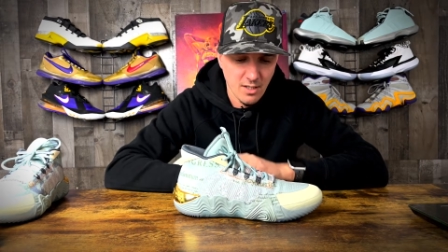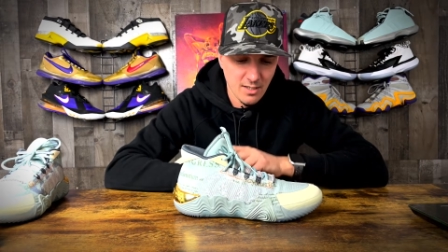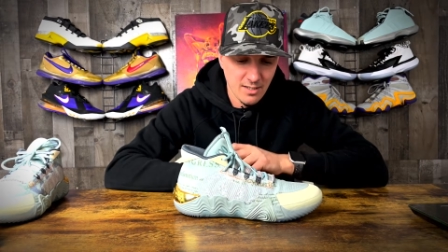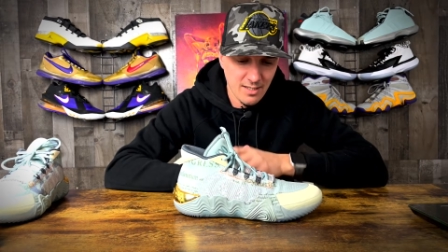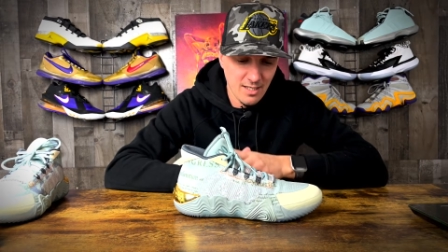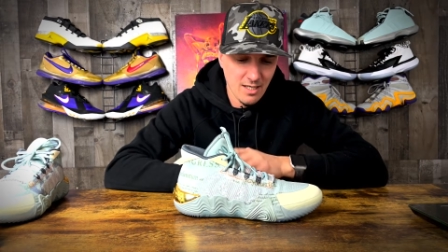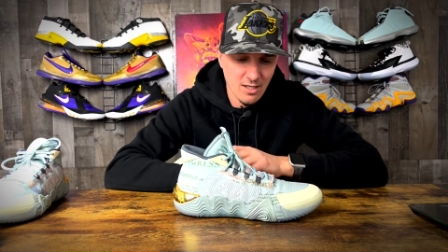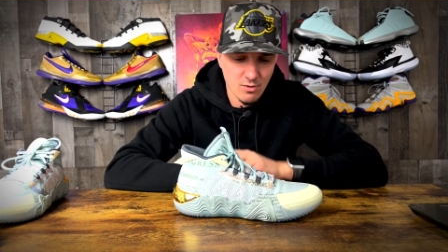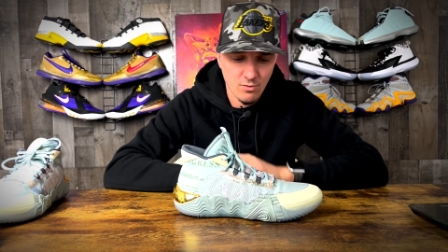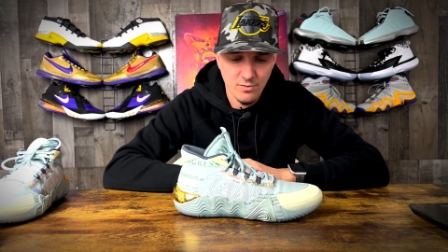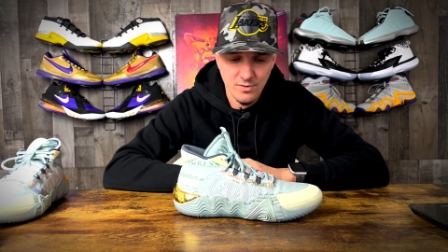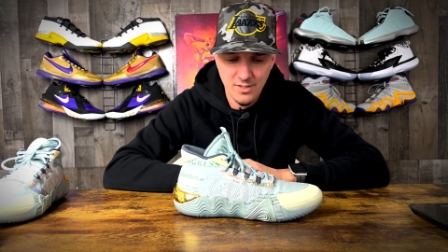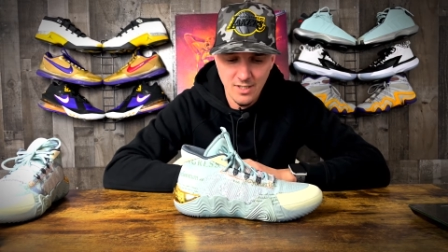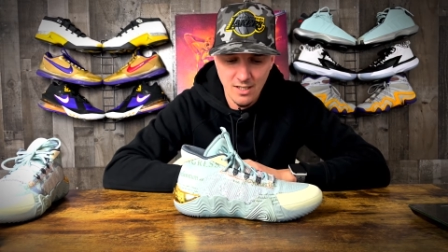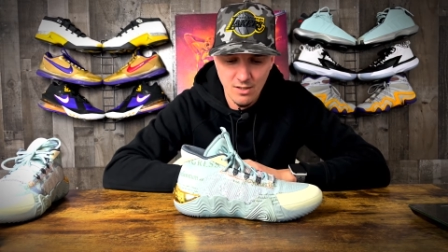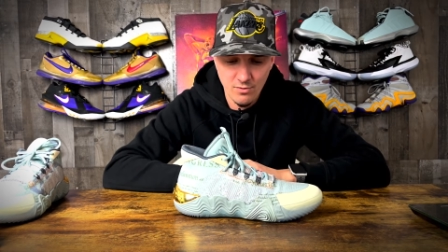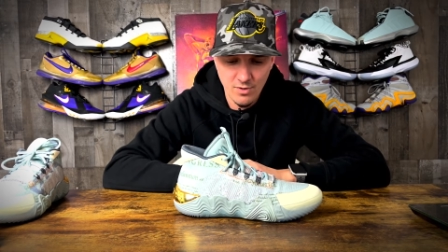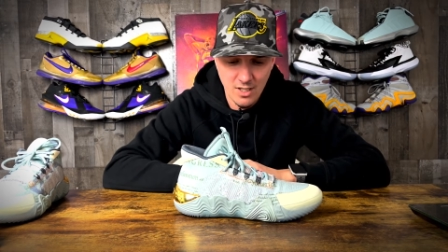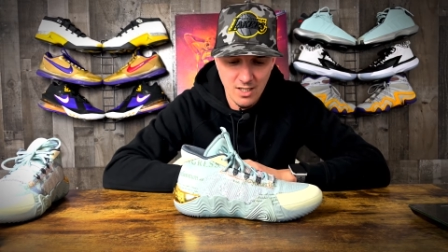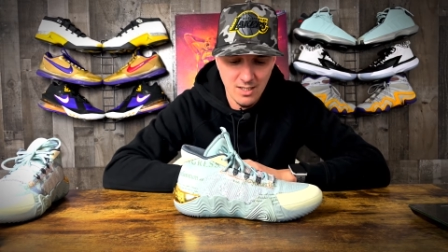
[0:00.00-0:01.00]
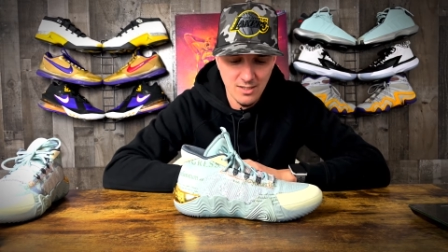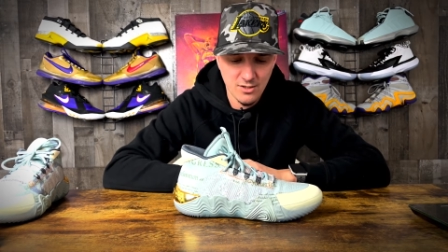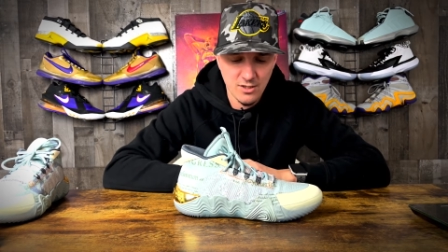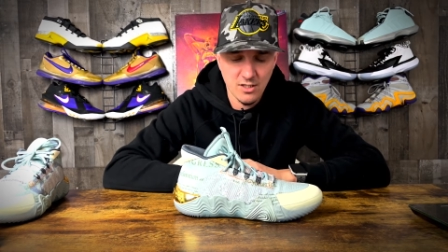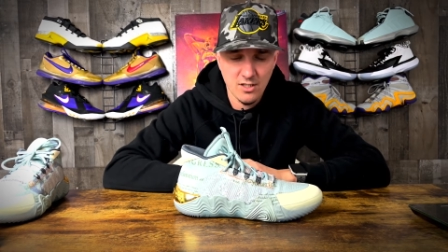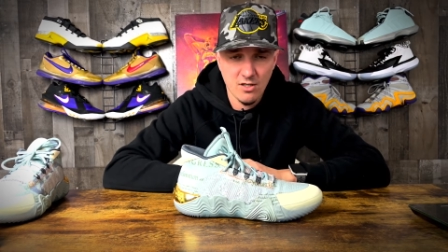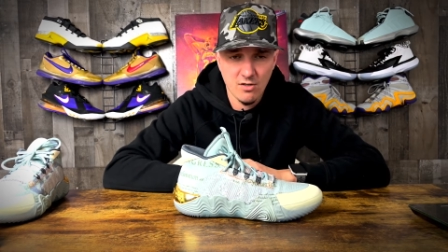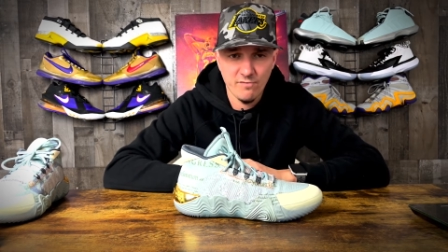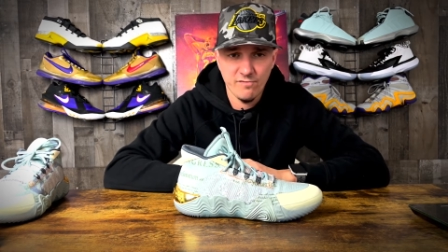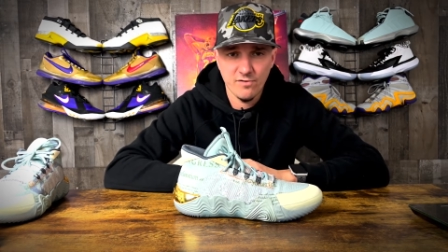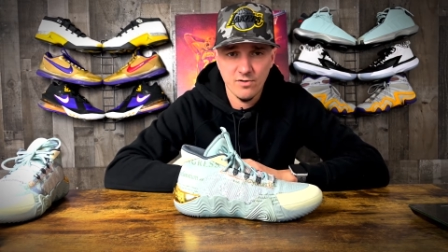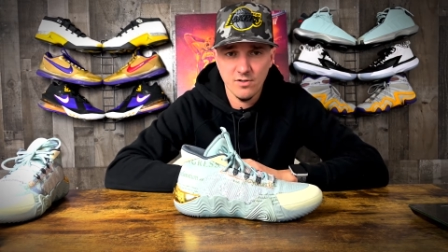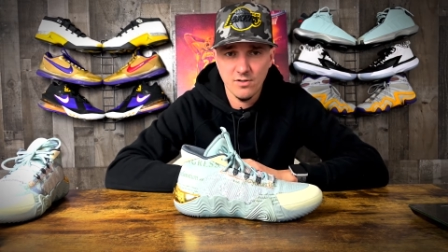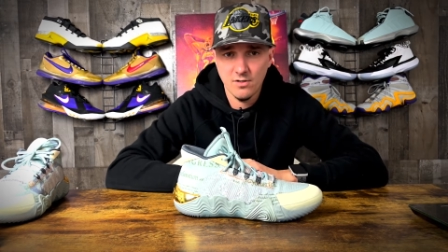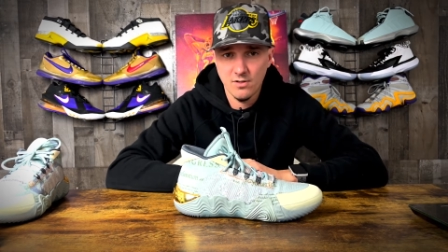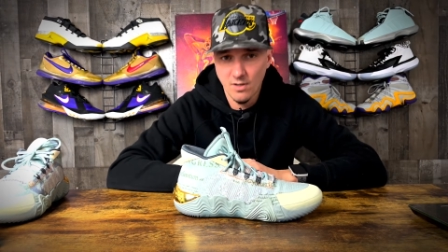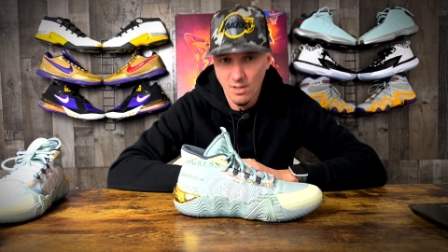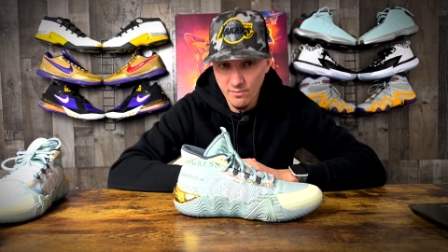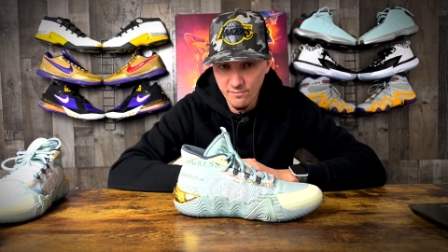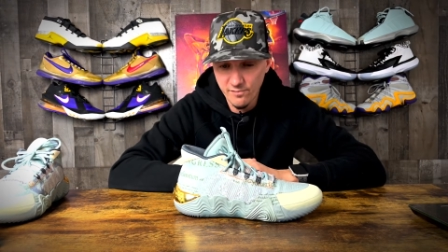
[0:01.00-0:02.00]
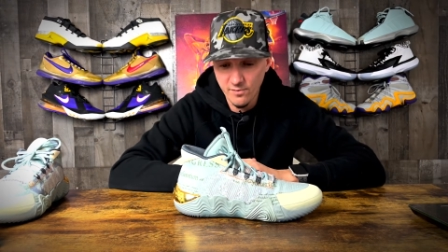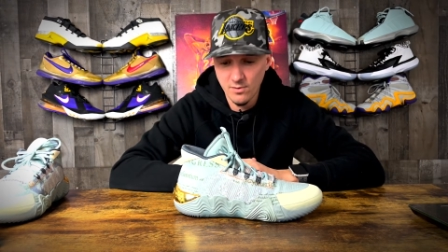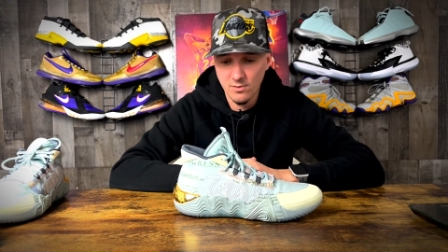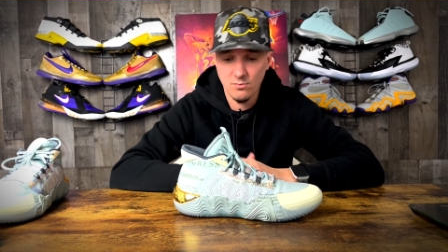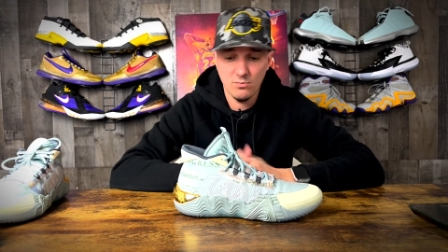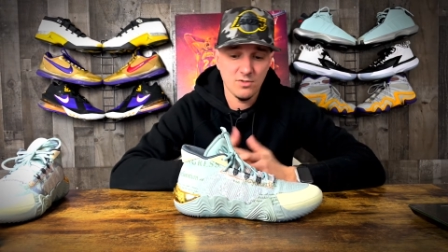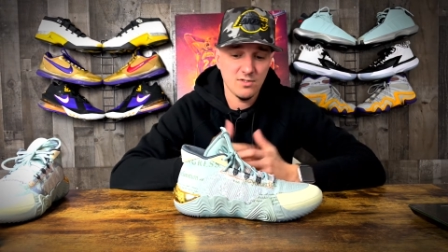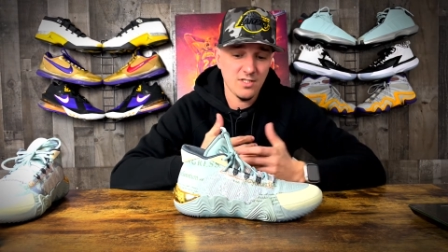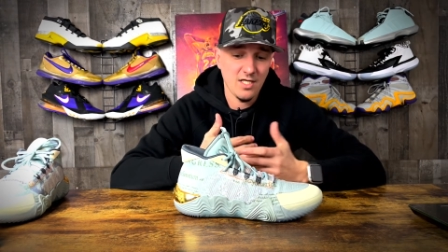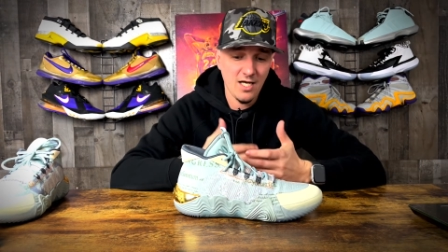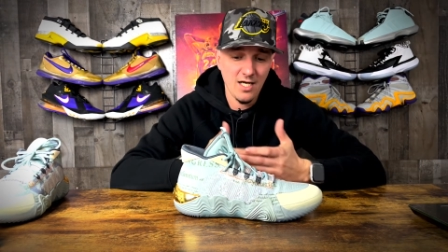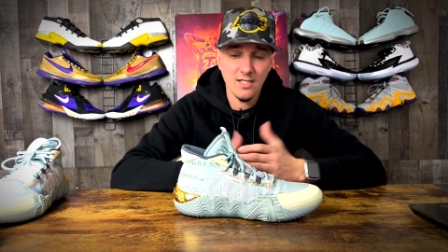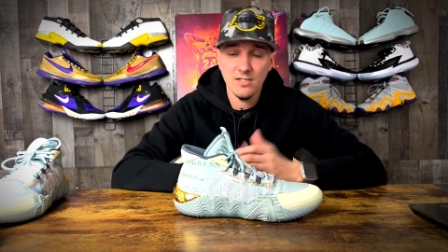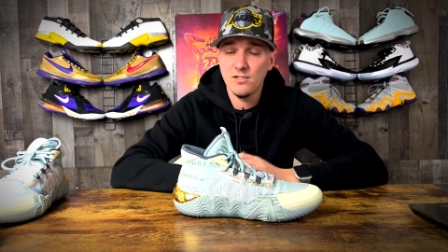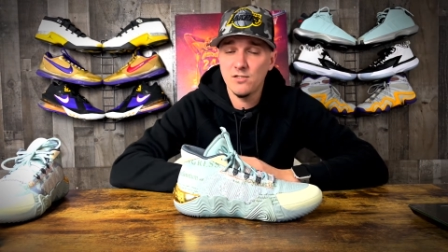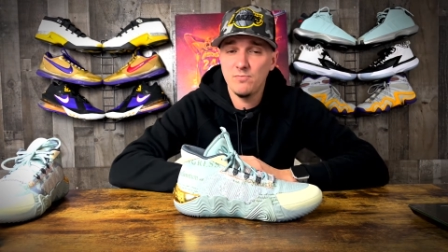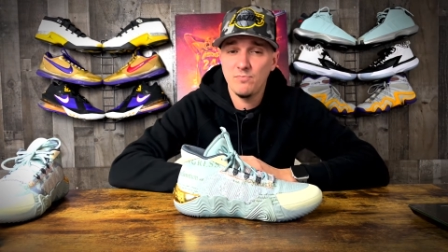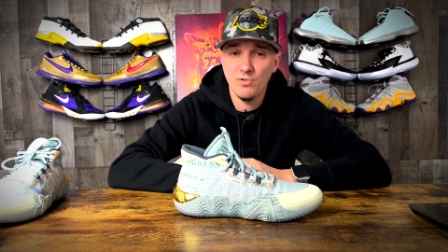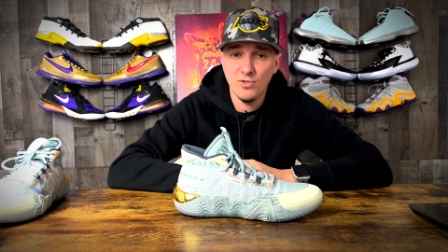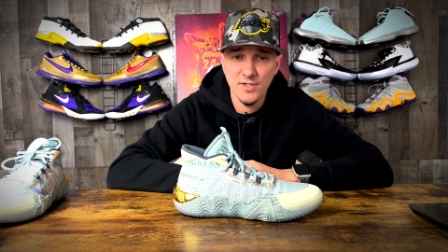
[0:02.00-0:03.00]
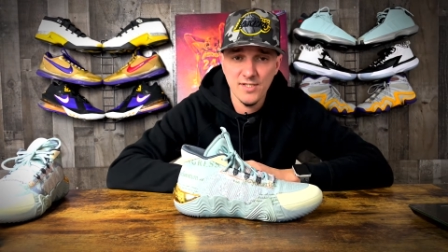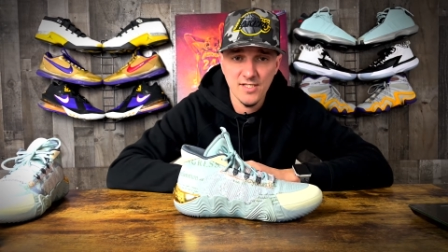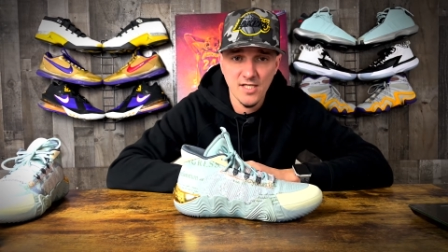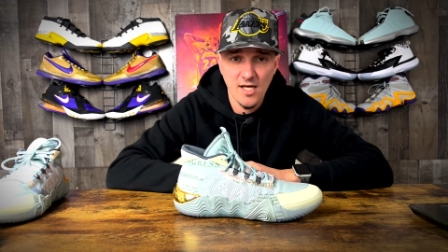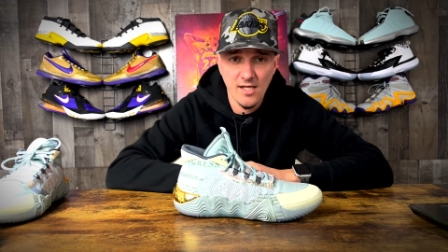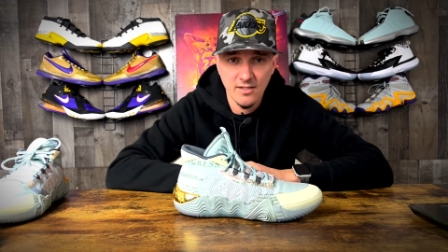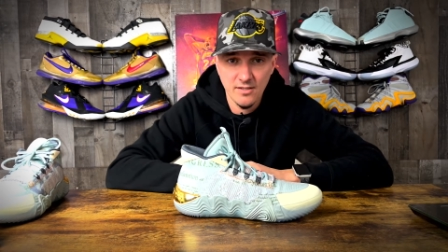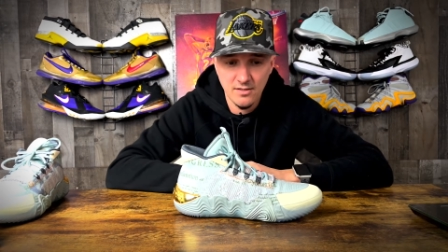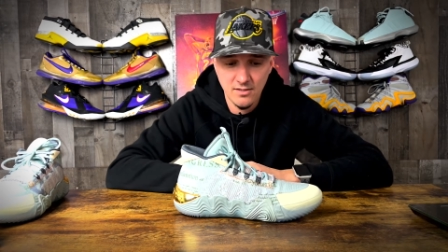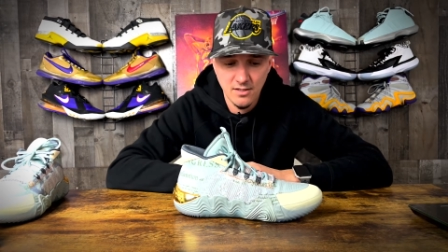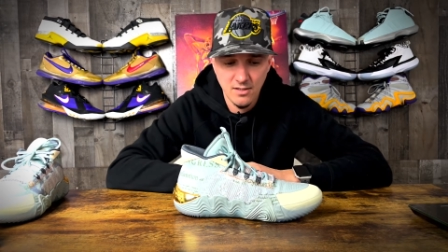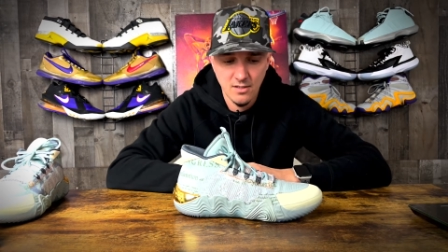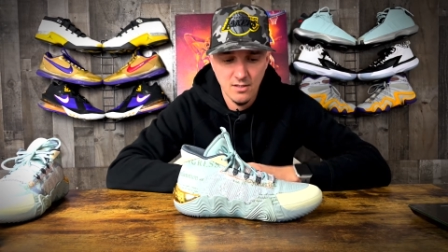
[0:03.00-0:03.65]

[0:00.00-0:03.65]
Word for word: Now, down onto comfort. Comfort was actually pretty solid.